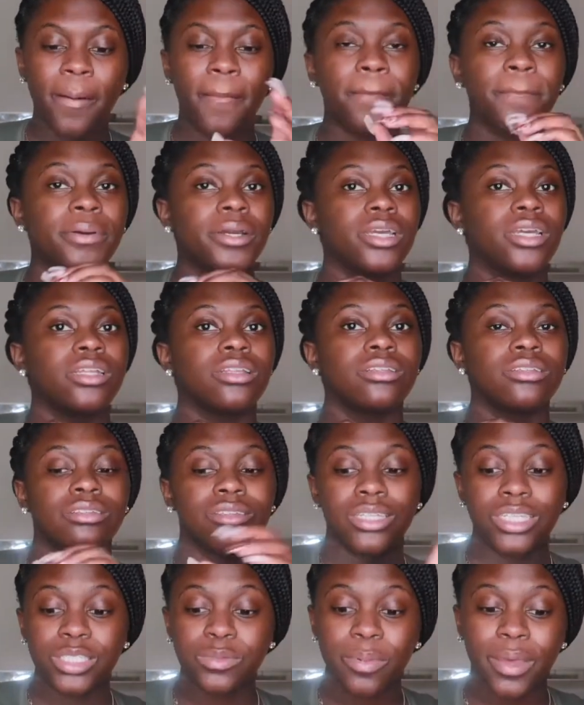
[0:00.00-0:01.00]
But
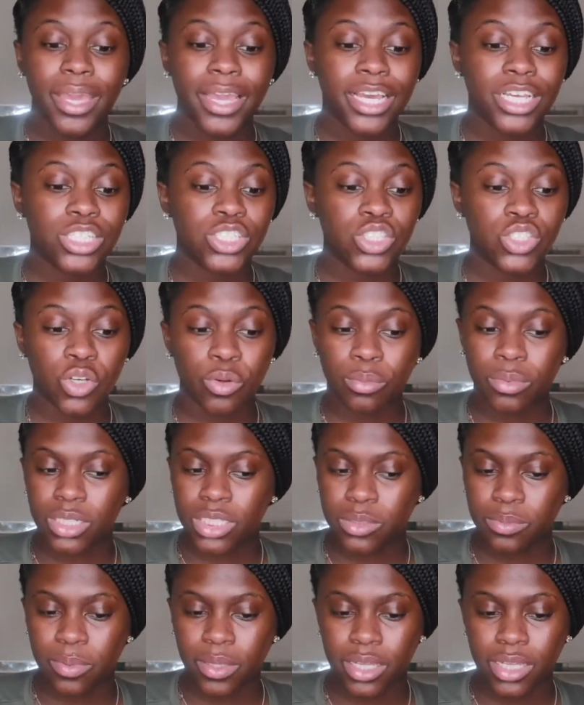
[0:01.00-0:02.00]
this bag has so much
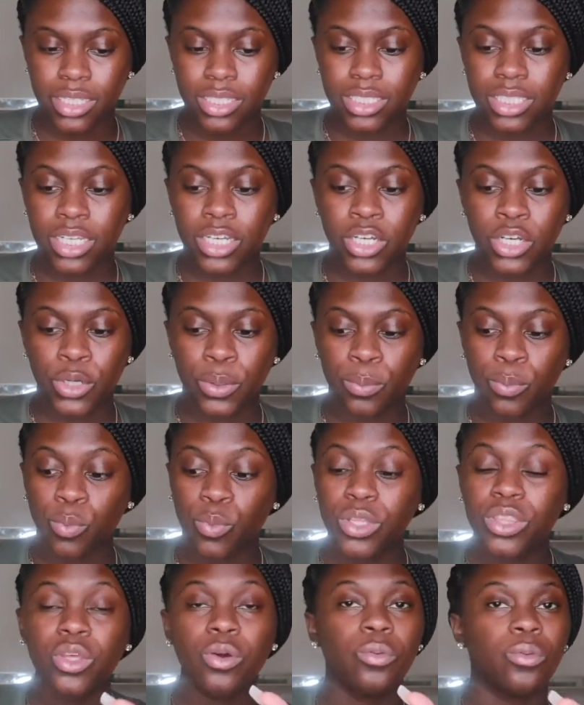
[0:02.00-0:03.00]
space.
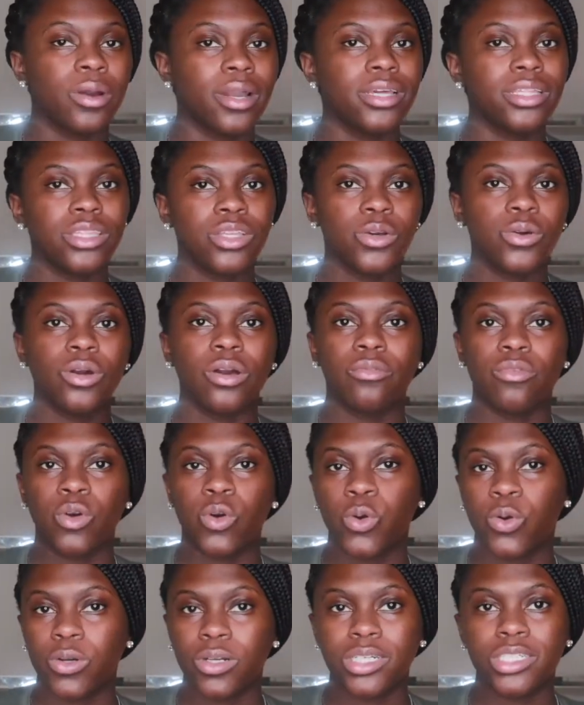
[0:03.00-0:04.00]
With the white though, of
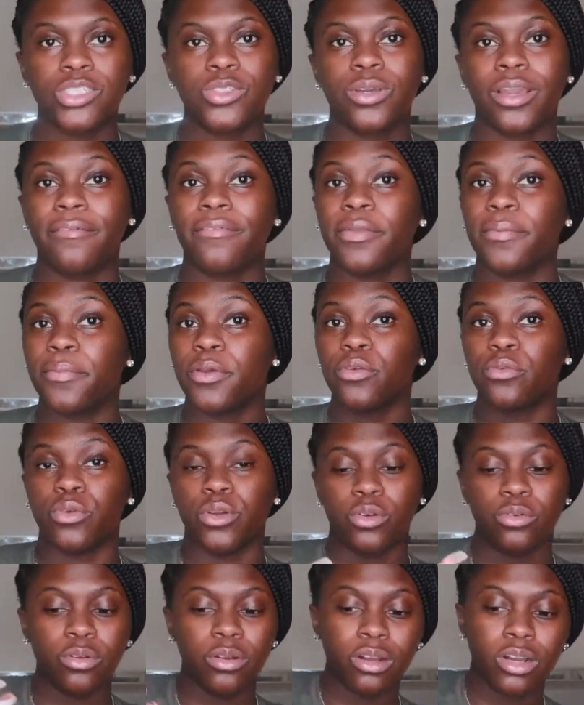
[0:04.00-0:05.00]
course you have to be
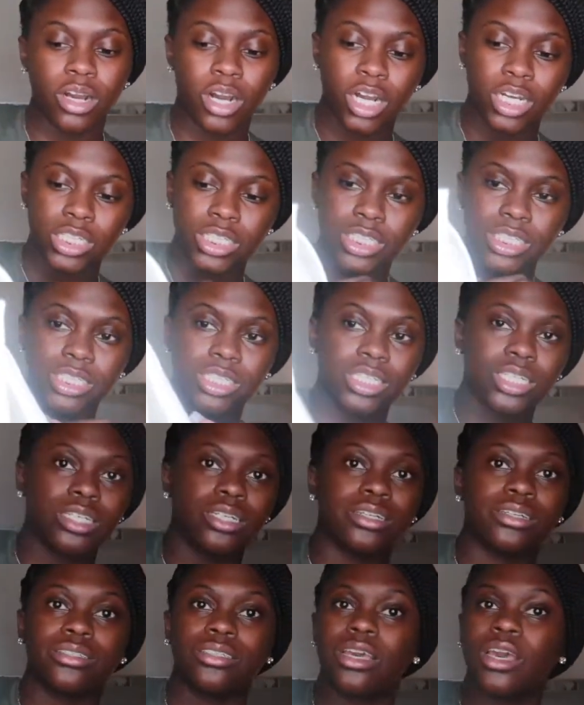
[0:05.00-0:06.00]
real cautious
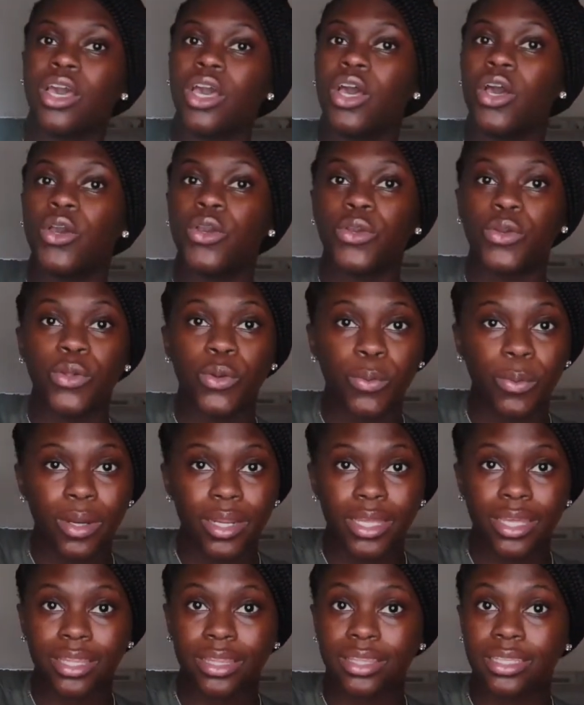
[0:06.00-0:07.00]
because you don't want
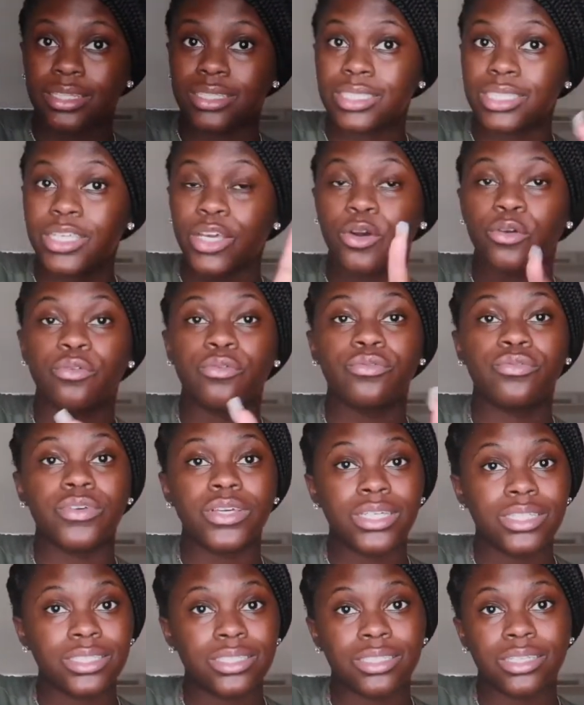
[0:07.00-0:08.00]
to get this
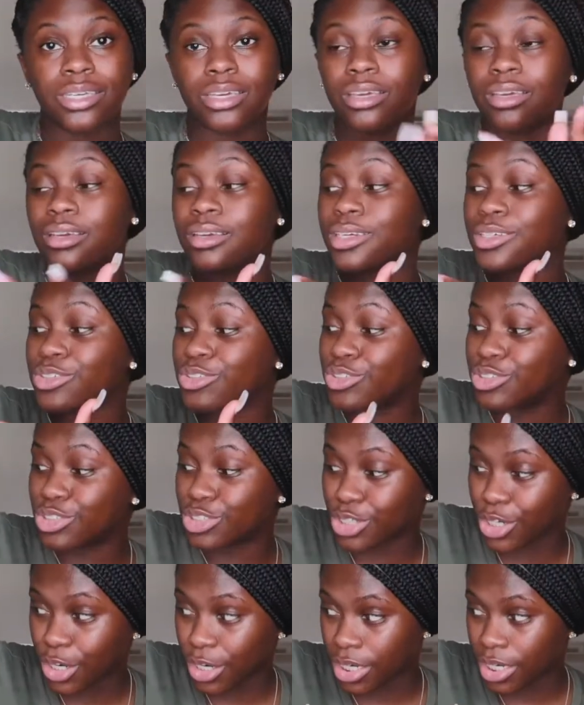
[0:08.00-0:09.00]
Telfeezy
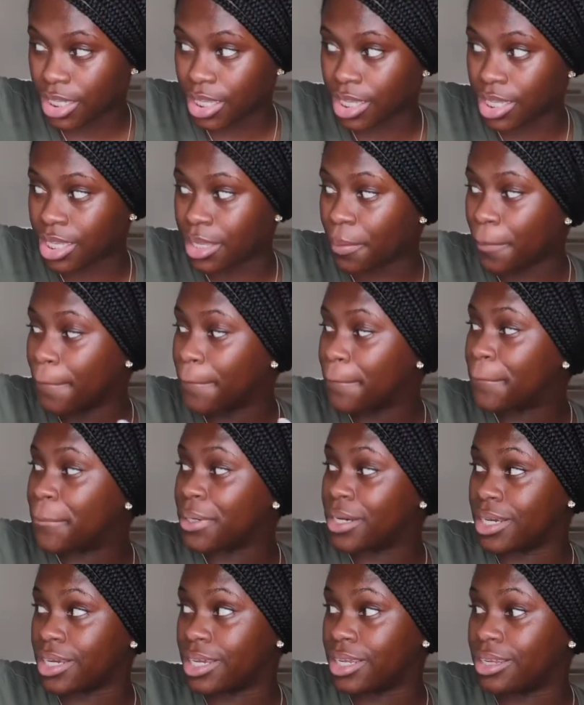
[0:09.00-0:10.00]
dirty.
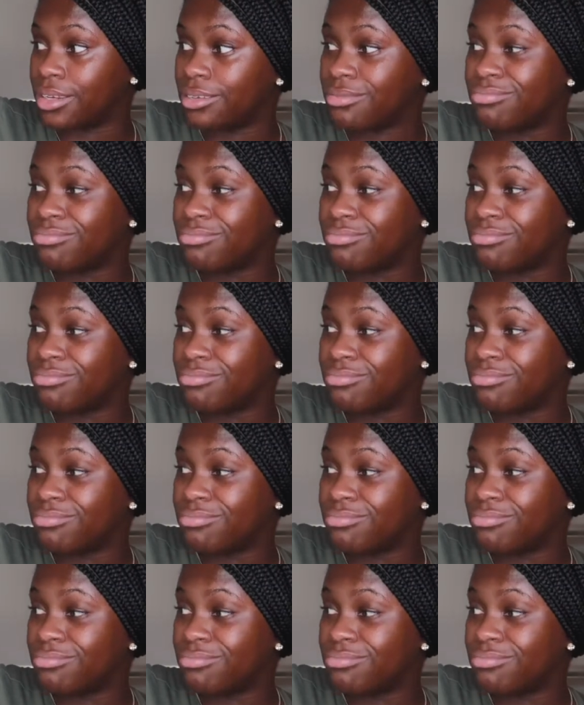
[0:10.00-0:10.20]
But